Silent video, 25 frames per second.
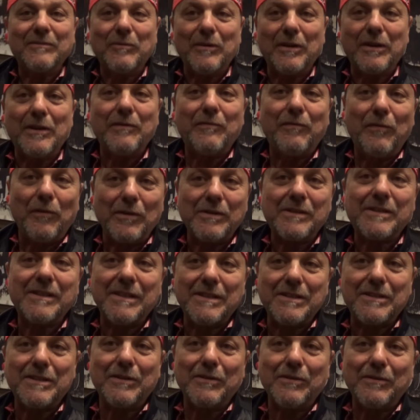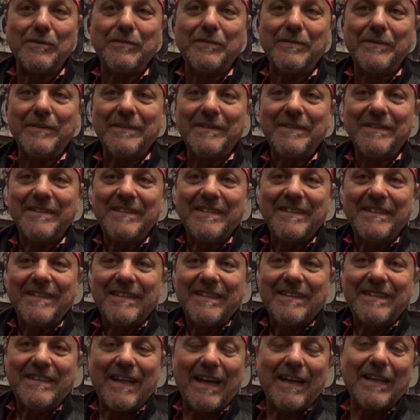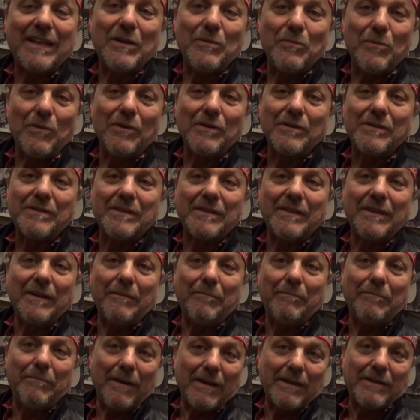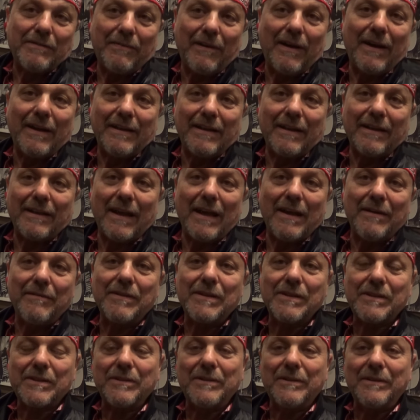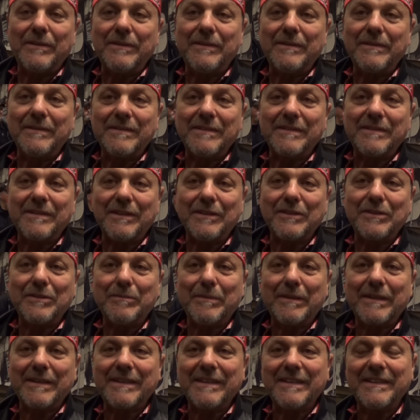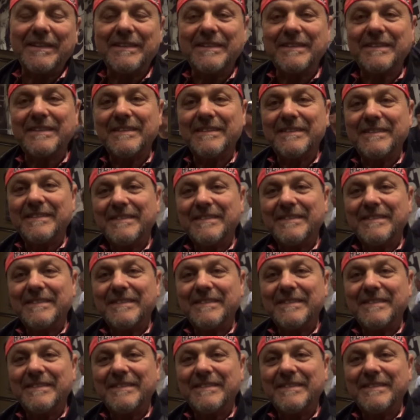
Yeah. Before Sinzerov yeah. that it was the best fight that I ever saw Sergio Martinez.